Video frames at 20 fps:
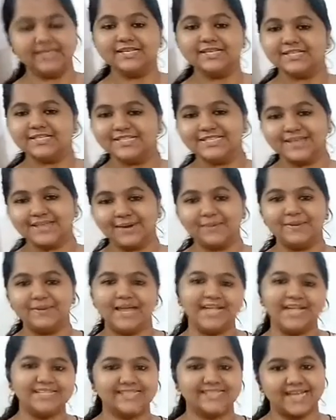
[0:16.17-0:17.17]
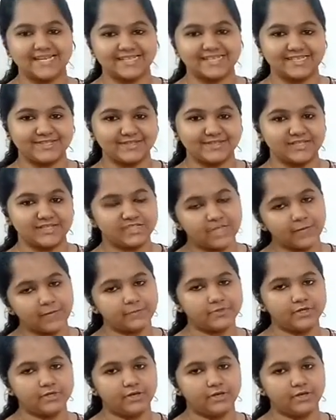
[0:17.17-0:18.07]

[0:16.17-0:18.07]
So let's get into the chapter.